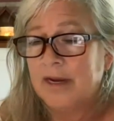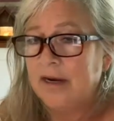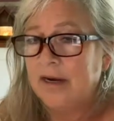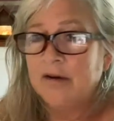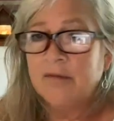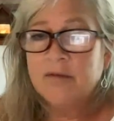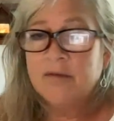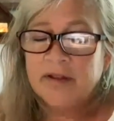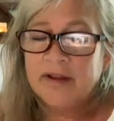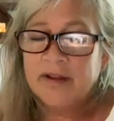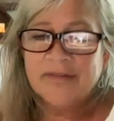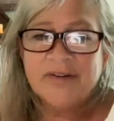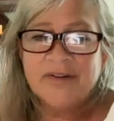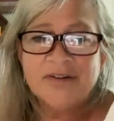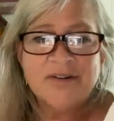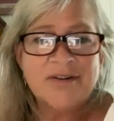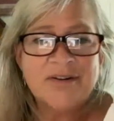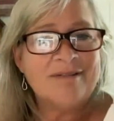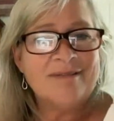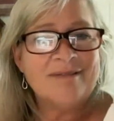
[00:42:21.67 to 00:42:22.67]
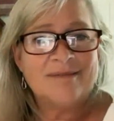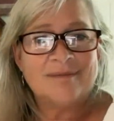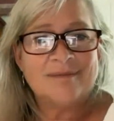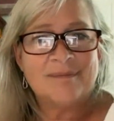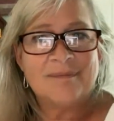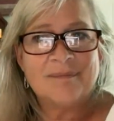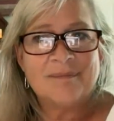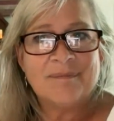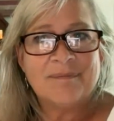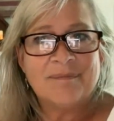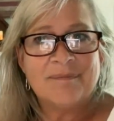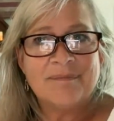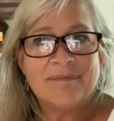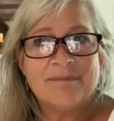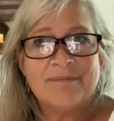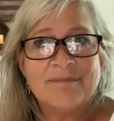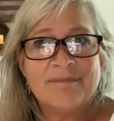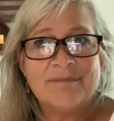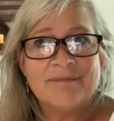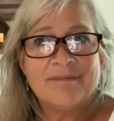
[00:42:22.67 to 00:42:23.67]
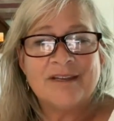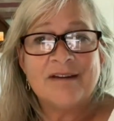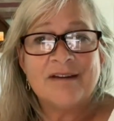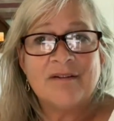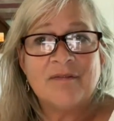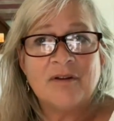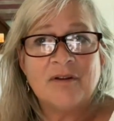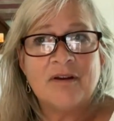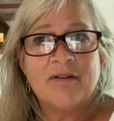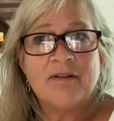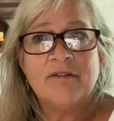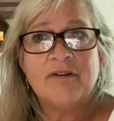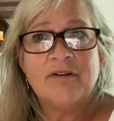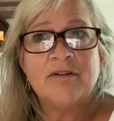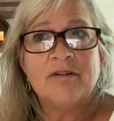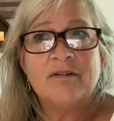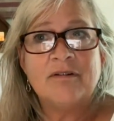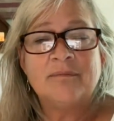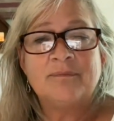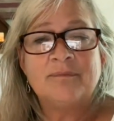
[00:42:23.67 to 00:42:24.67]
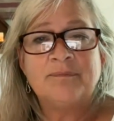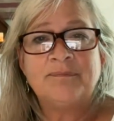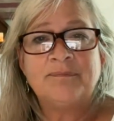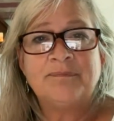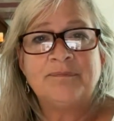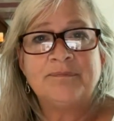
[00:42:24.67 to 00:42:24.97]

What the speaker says: He never left her. He never left her.